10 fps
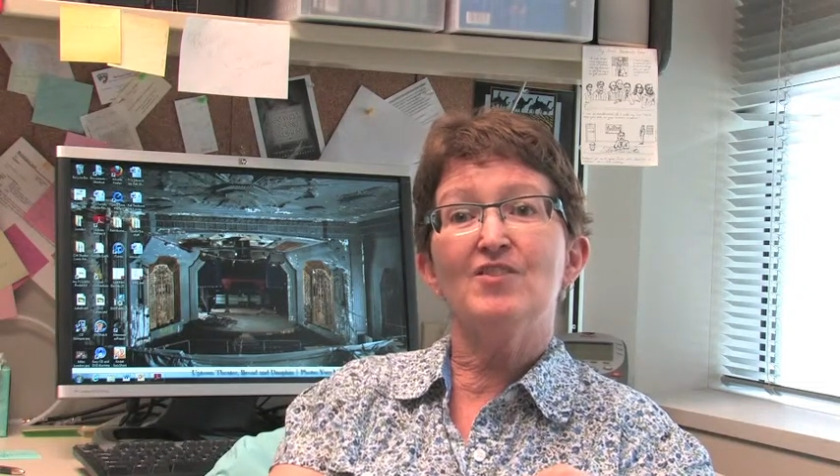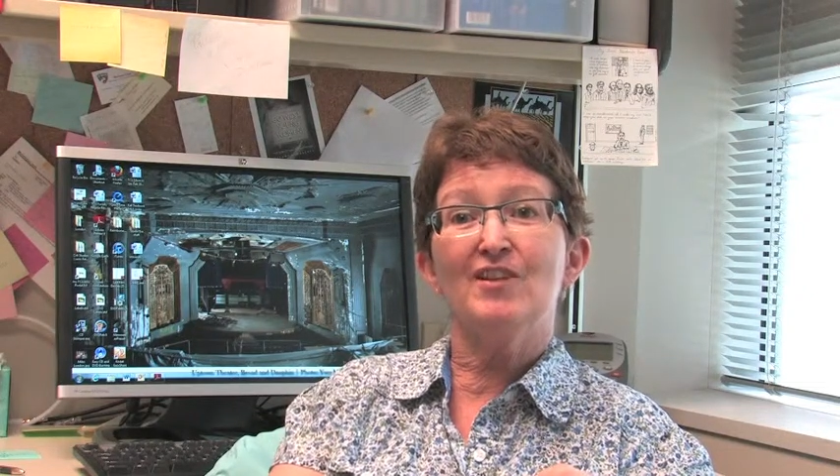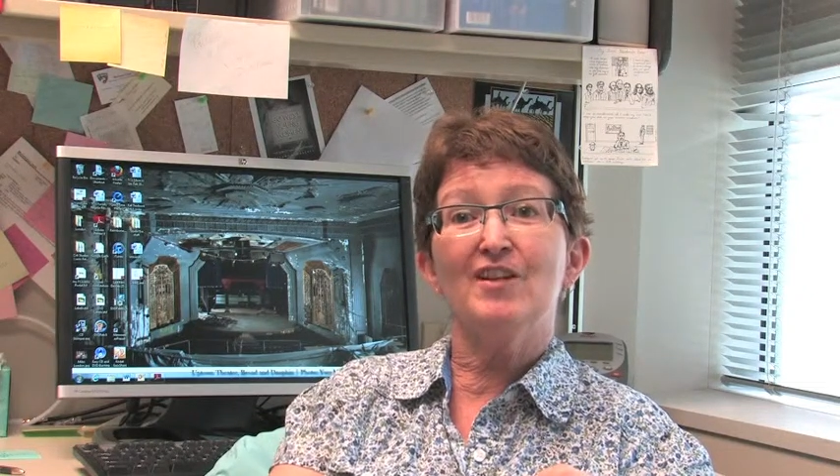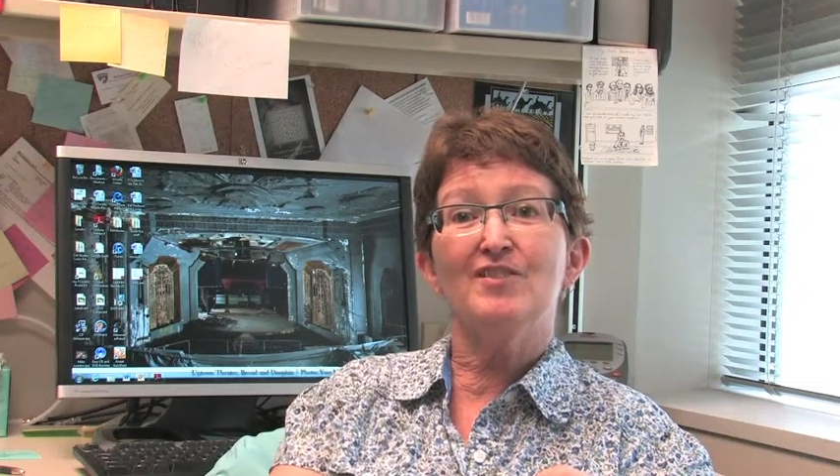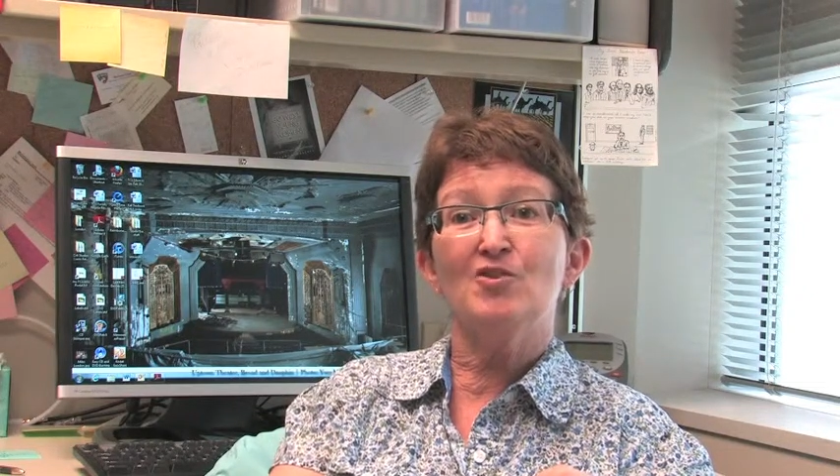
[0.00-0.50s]

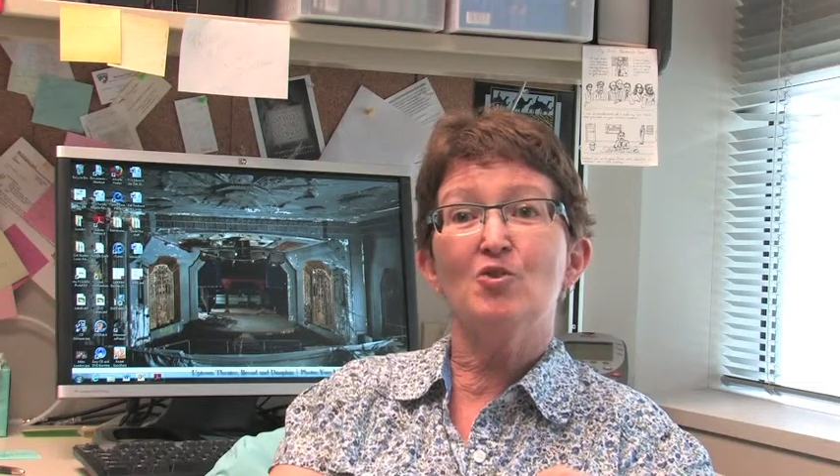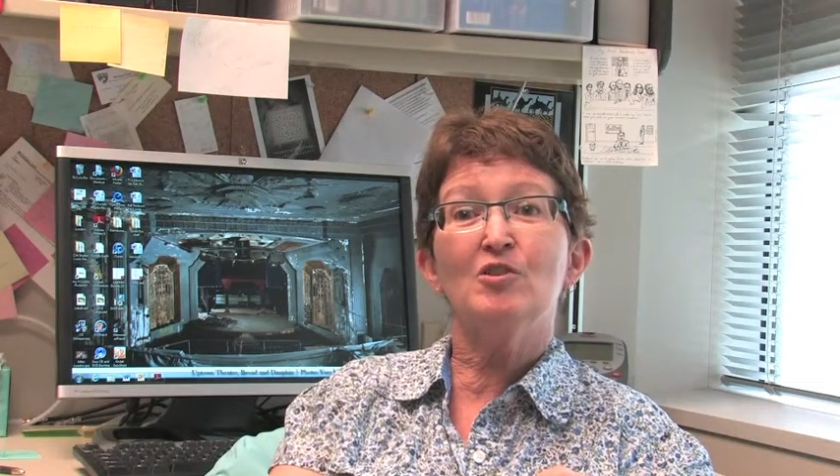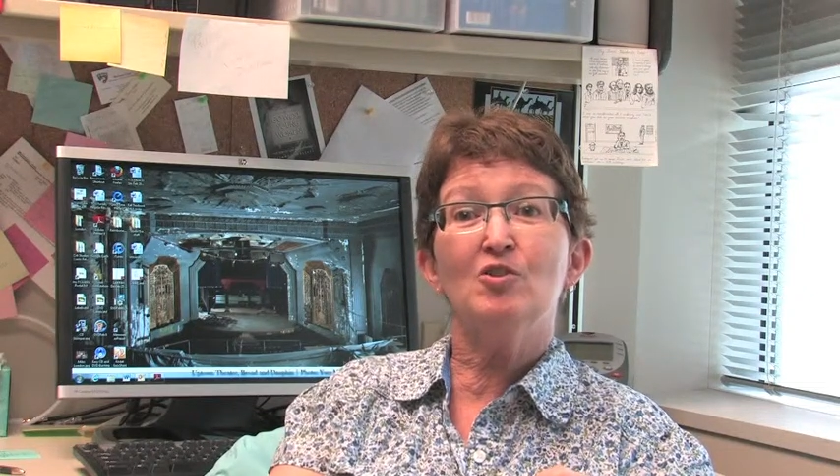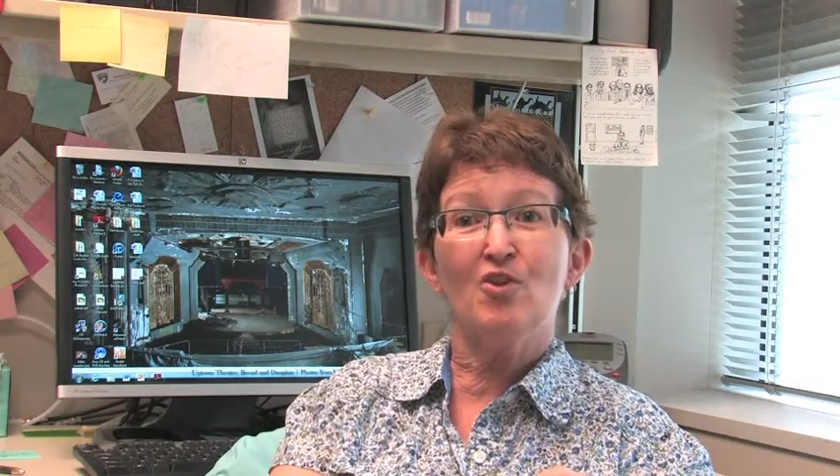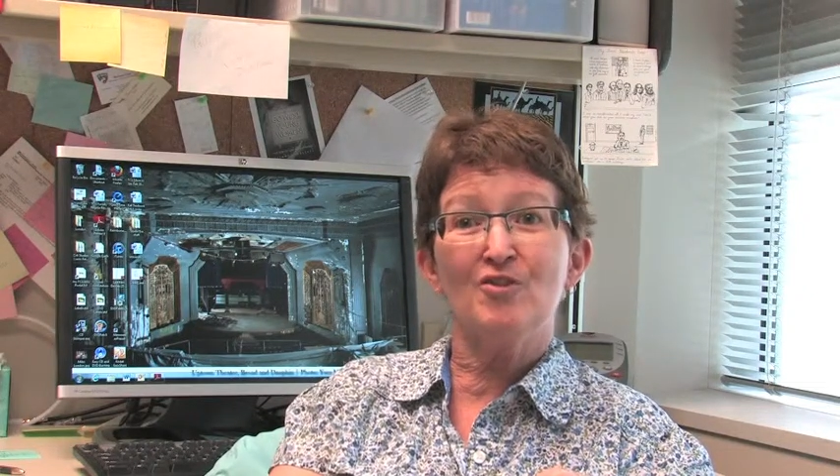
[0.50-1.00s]
that his
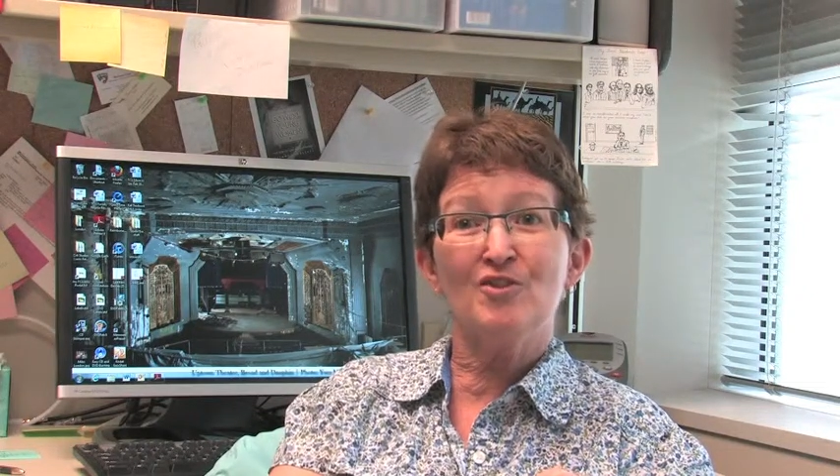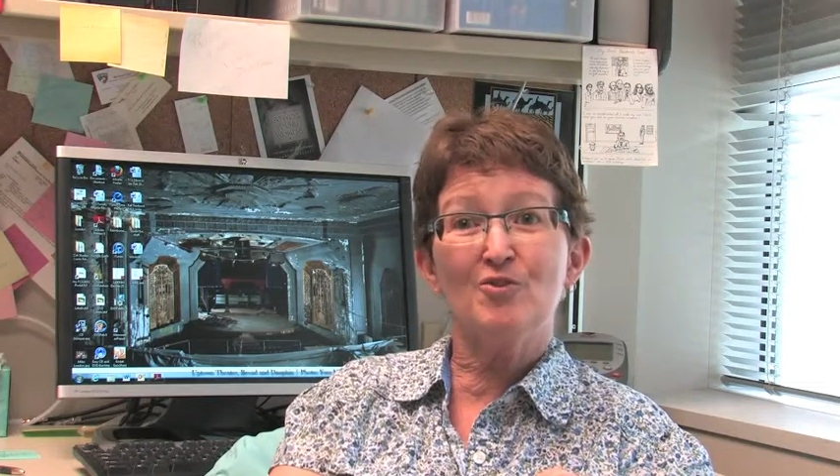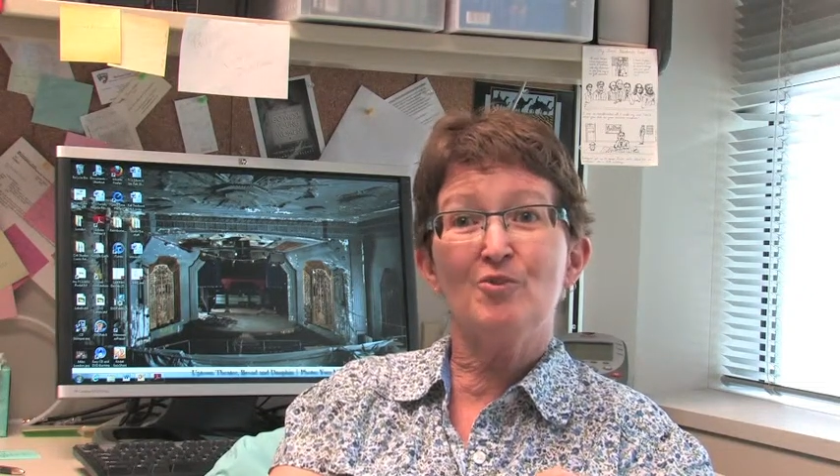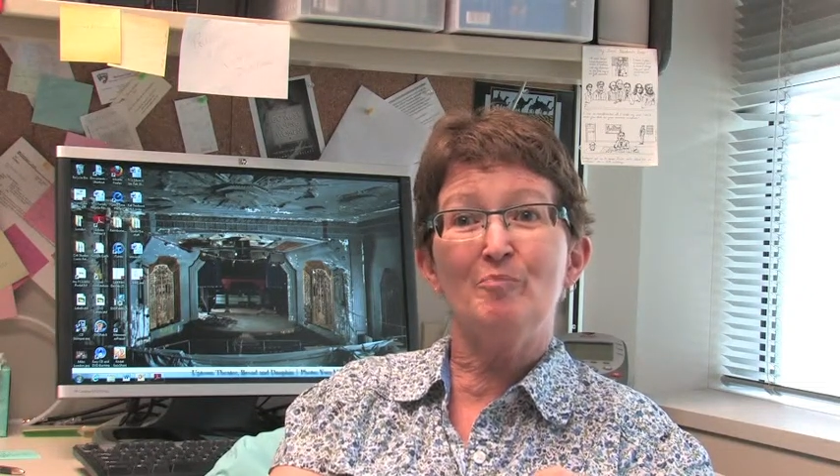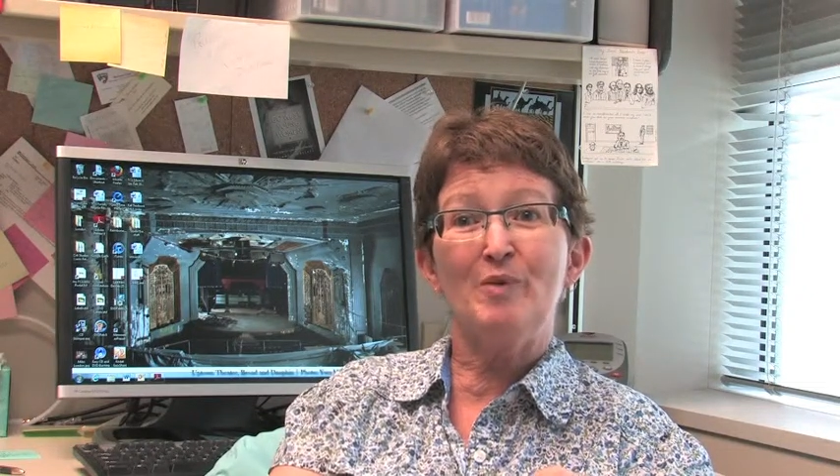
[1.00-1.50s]
good looks
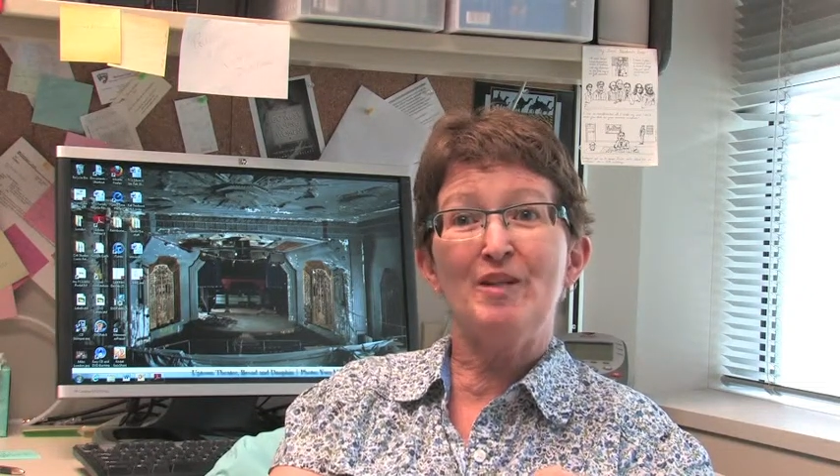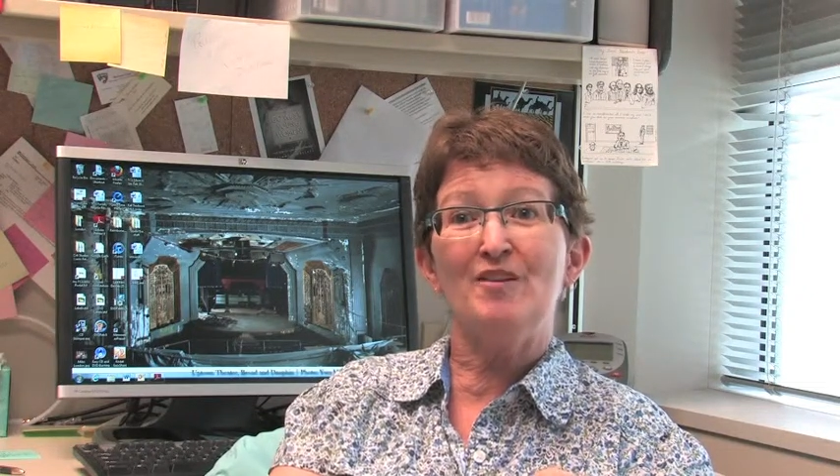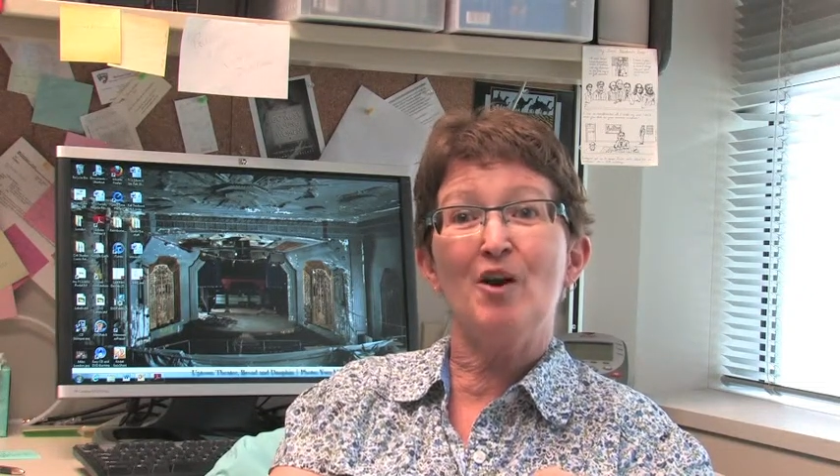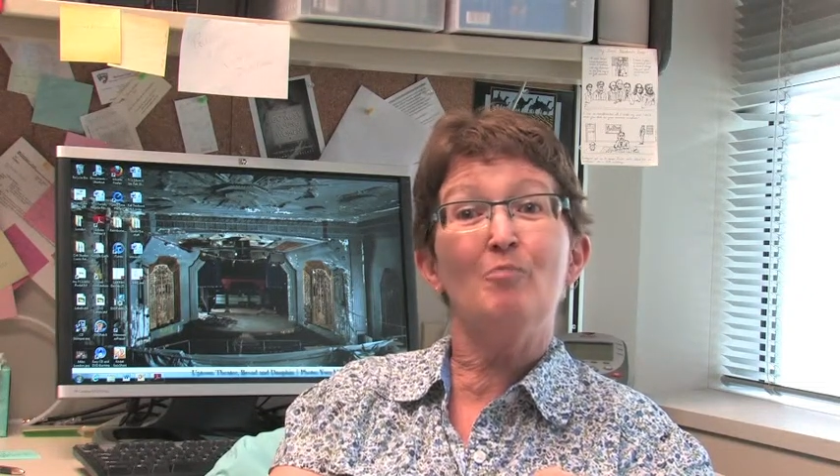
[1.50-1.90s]
could be a